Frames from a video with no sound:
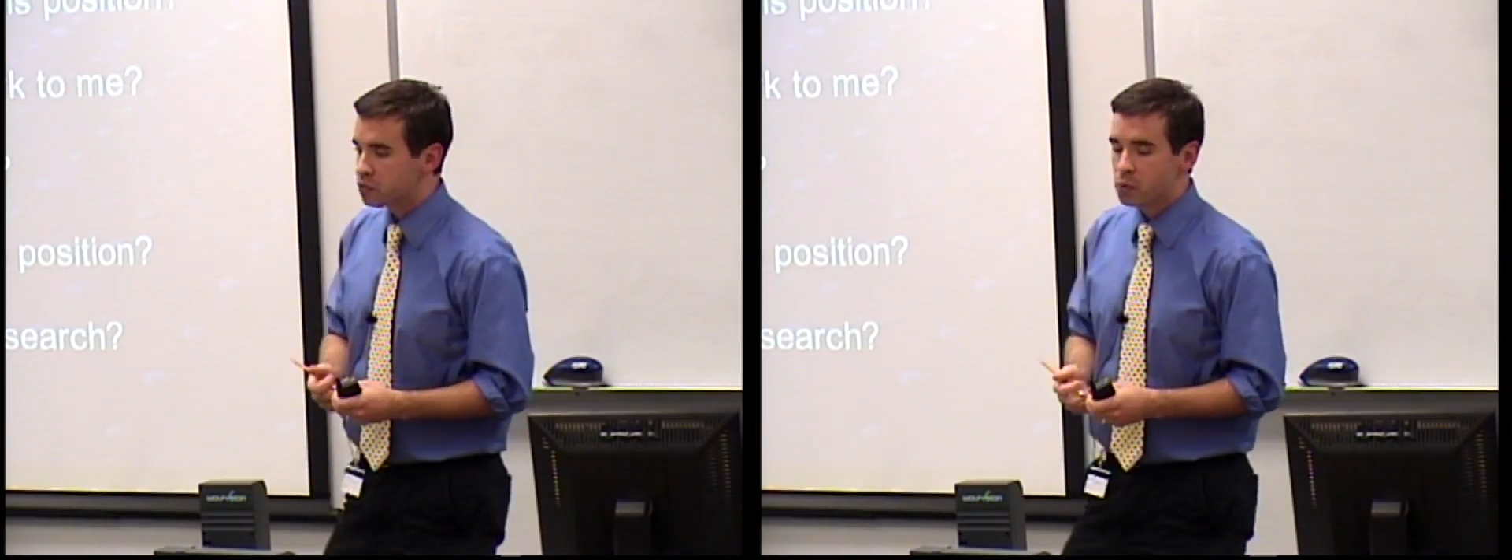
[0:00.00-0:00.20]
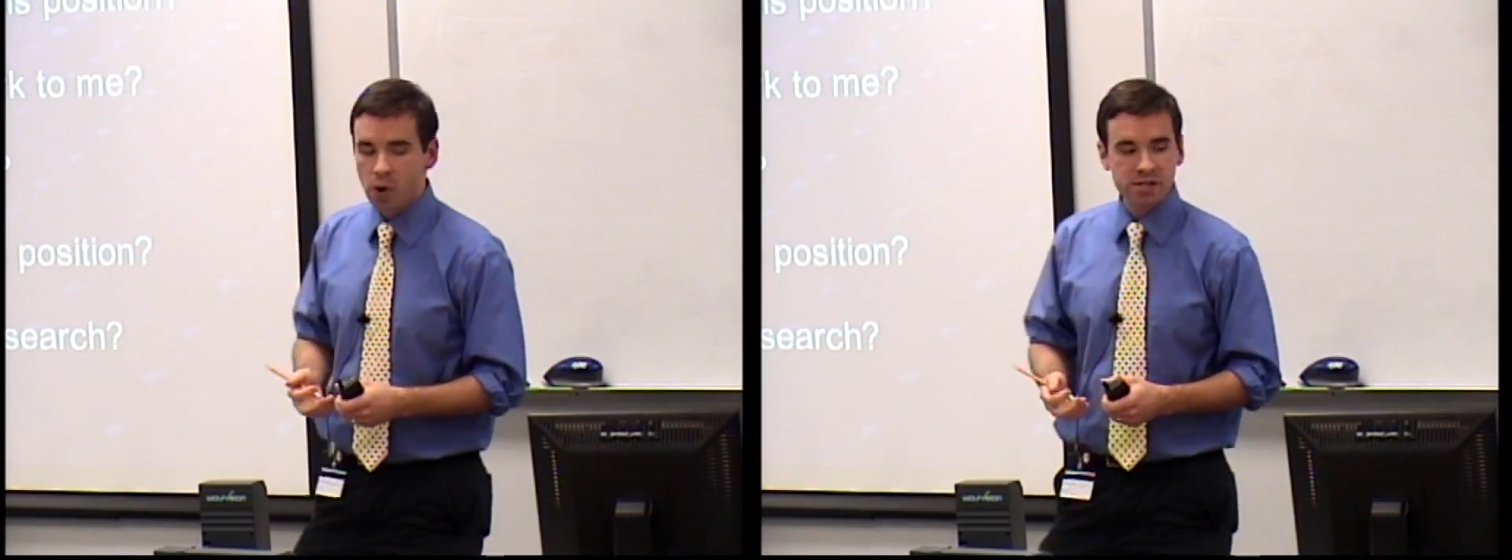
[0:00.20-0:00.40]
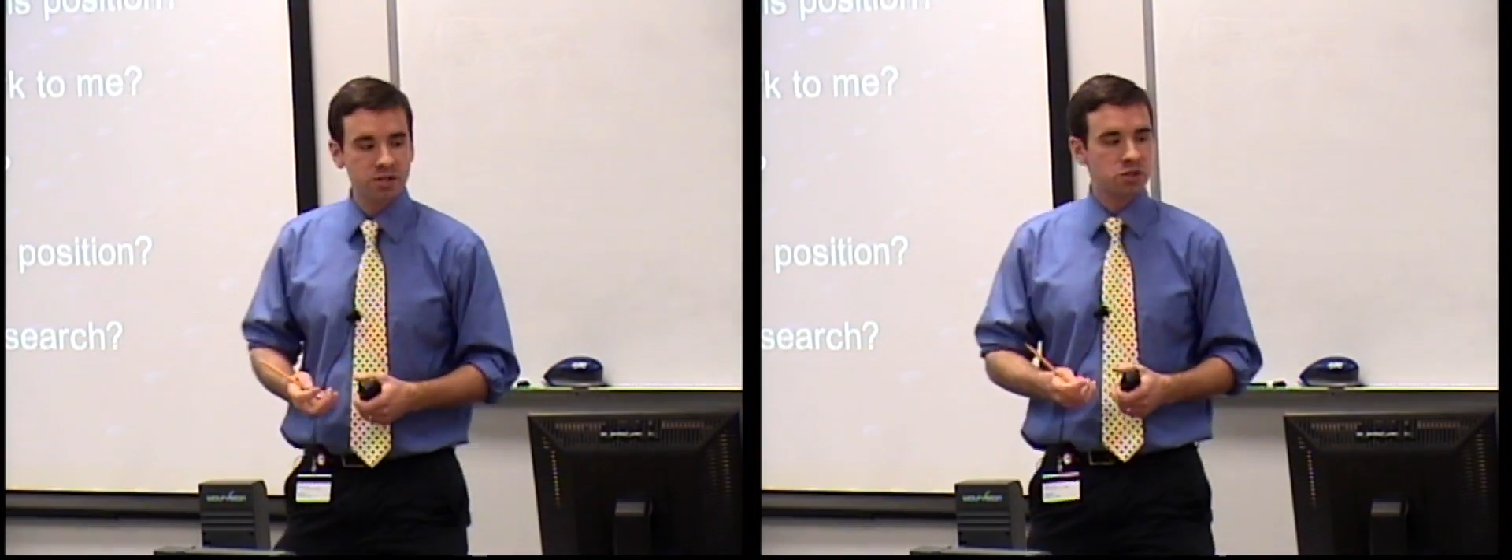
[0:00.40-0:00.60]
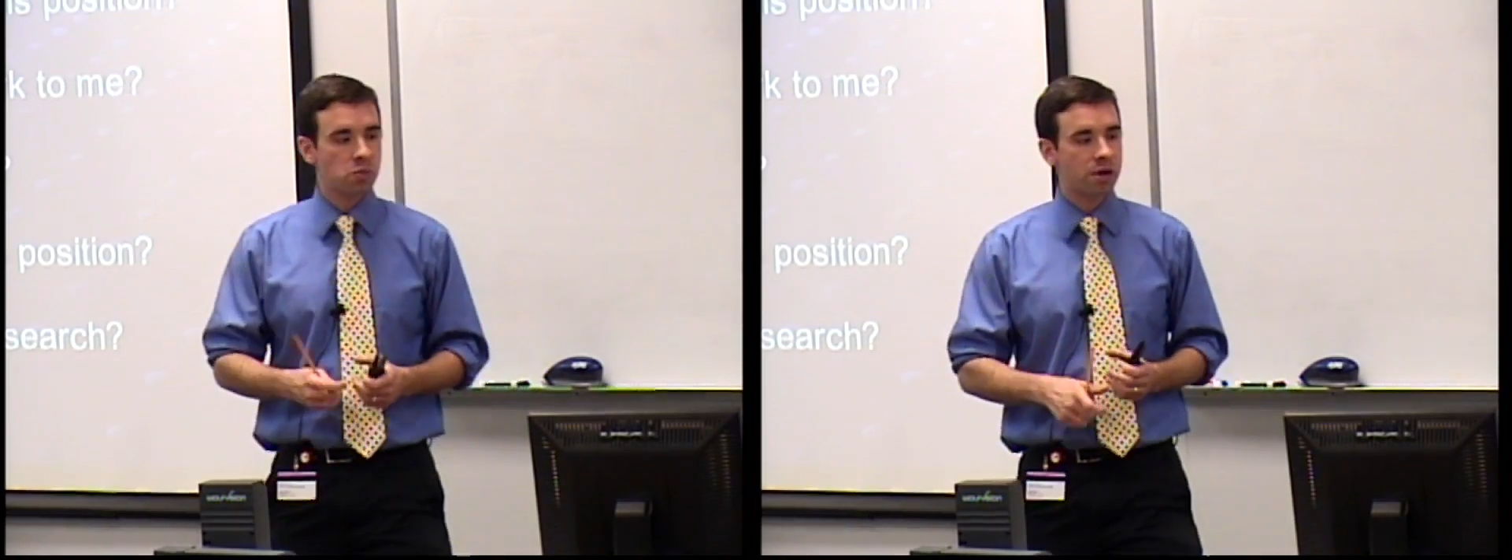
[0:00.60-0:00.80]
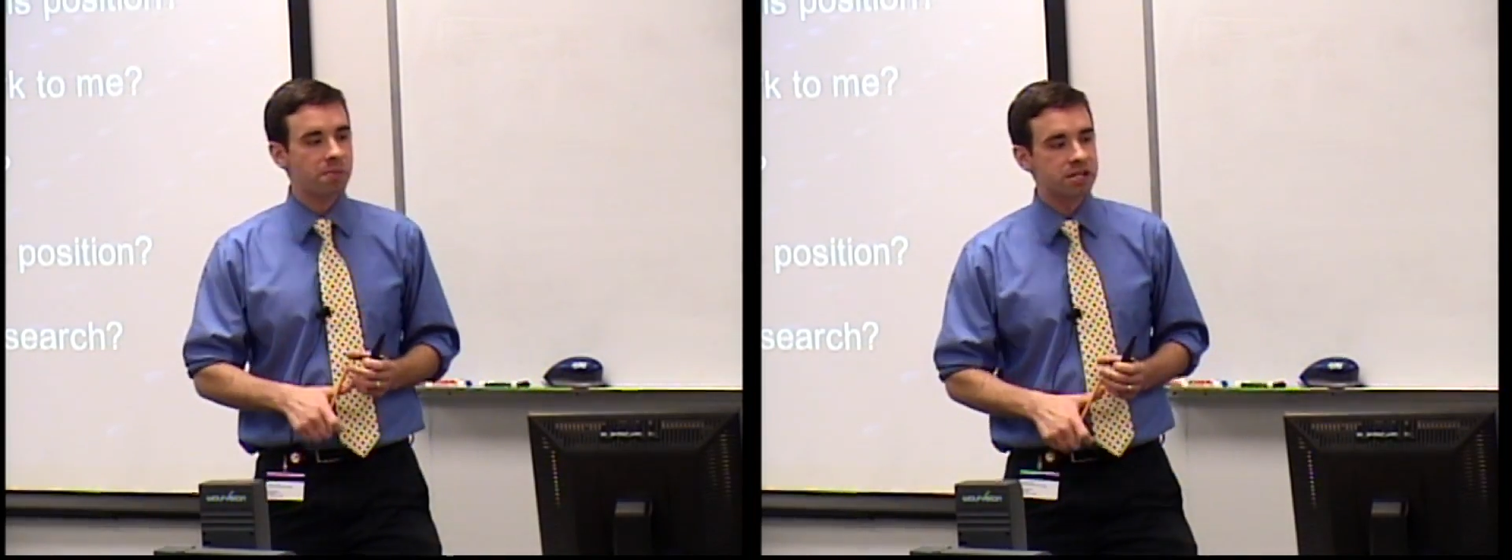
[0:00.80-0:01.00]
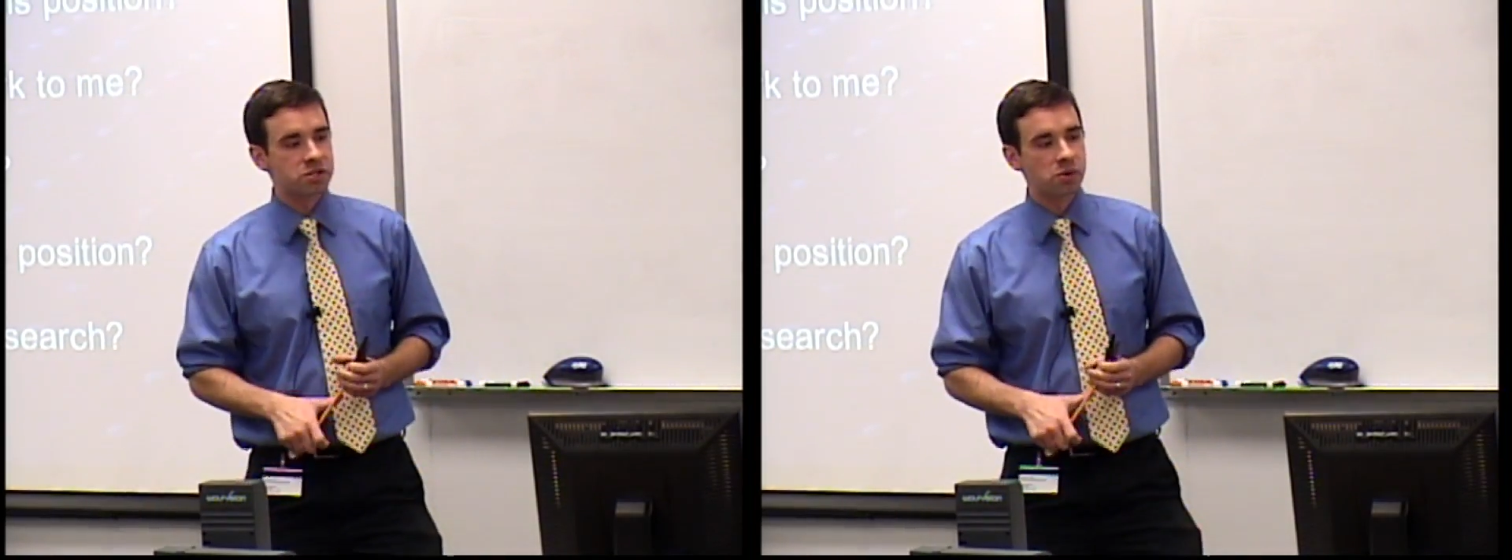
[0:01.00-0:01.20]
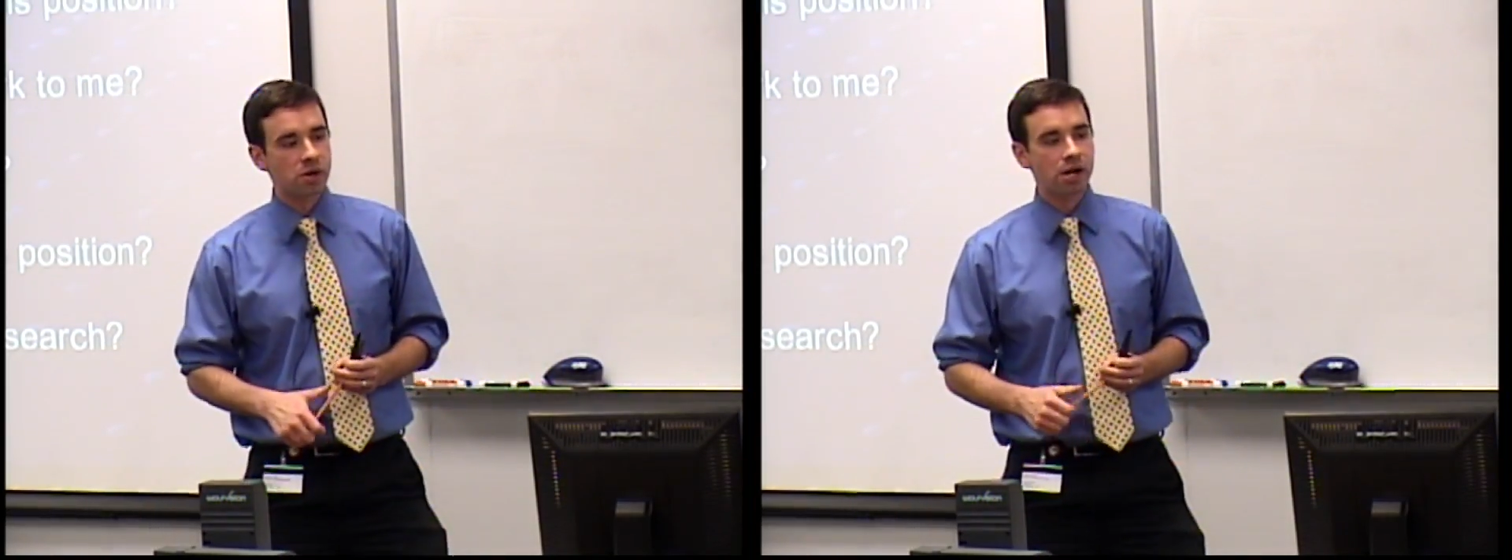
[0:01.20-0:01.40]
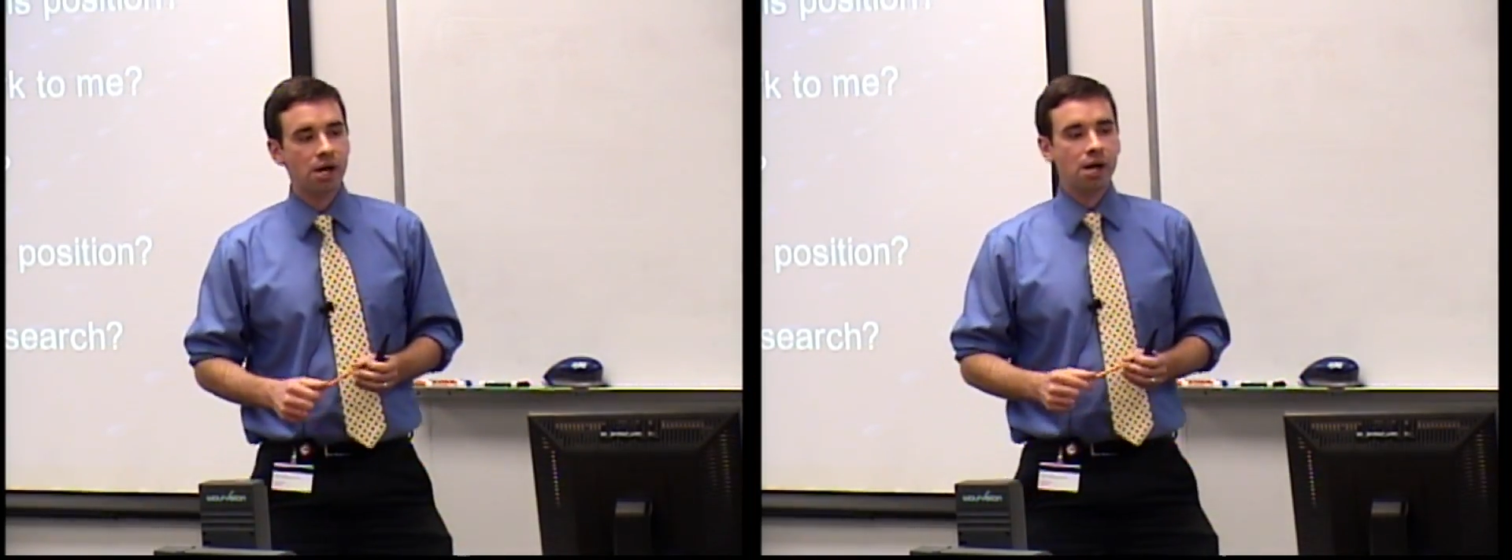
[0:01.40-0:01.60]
the questions, you want to make sure,